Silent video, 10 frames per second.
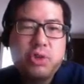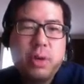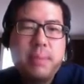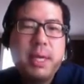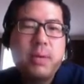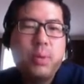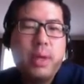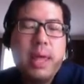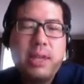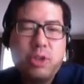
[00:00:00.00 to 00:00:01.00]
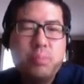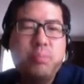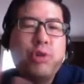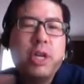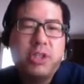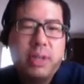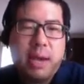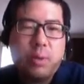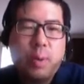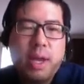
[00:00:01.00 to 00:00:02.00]
treatment and you bridge
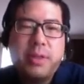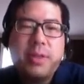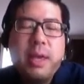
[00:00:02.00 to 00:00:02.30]
that with